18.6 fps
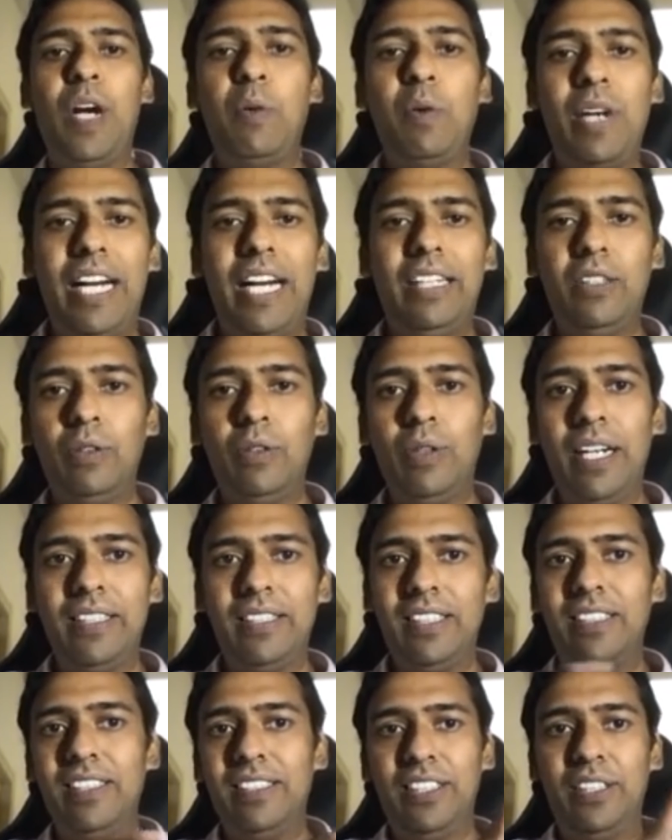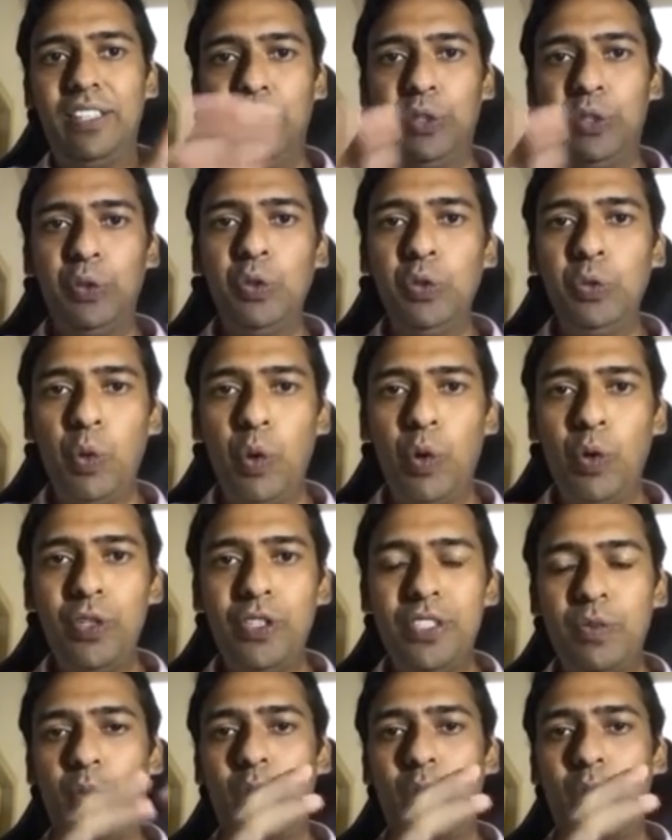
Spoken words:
I would like to answer this in two modes.